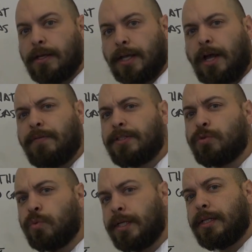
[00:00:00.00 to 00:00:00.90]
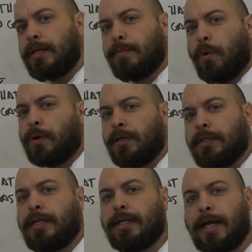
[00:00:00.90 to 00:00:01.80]
Kelvin's really important
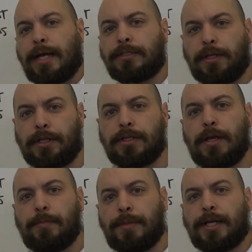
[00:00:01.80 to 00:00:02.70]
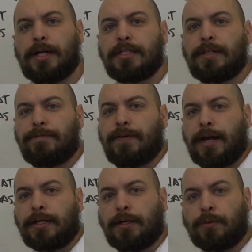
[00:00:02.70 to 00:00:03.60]
in gas laws because of the
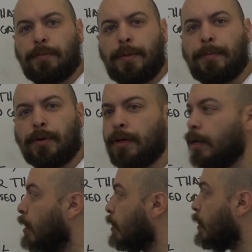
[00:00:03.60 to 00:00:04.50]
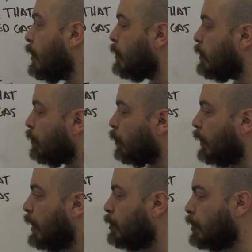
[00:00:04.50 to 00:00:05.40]
fact that, remember, these
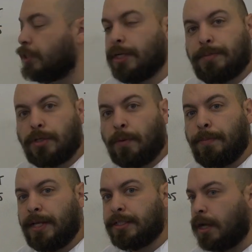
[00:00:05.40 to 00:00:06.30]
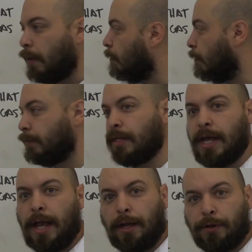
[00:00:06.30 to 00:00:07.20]
relationships are based off of the
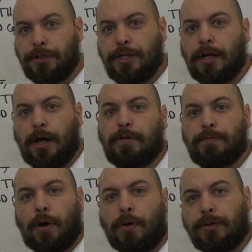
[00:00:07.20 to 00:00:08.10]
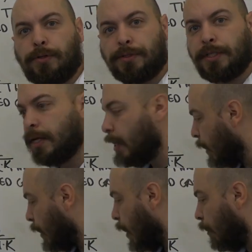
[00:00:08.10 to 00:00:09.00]
energy of particles.
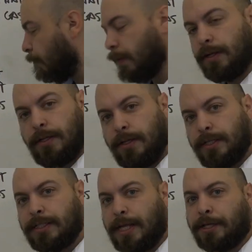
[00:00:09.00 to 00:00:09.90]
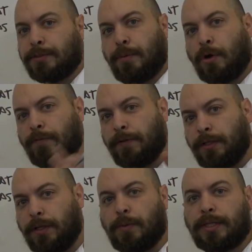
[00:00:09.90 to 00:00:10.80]
Kelvin scales
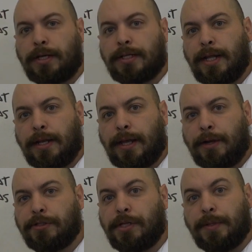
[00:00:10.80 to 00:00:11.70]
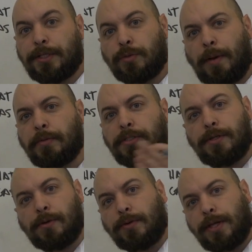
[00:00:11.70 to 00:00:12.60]
perfectly with that kinetic energy because remember,
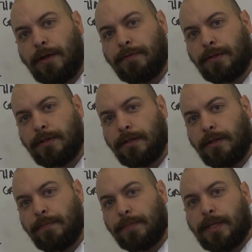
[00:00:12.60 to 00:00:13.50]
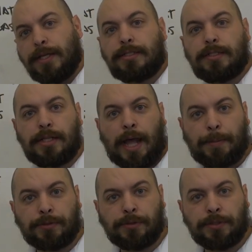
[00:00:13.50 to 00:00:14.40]
zero Kelvin is
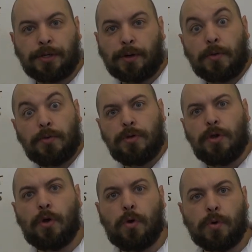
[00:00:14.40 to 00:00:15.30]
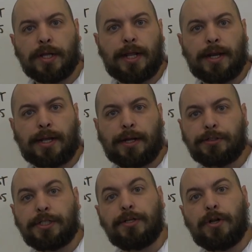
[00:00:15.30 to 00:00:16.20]
absolute zero, no kinetic
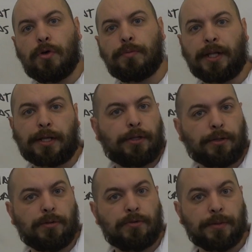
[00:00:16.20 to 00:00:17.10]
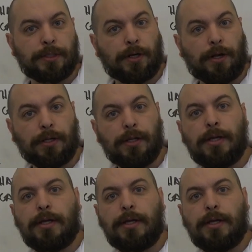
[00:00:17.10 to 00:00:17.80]
energy, no molecular movement at all.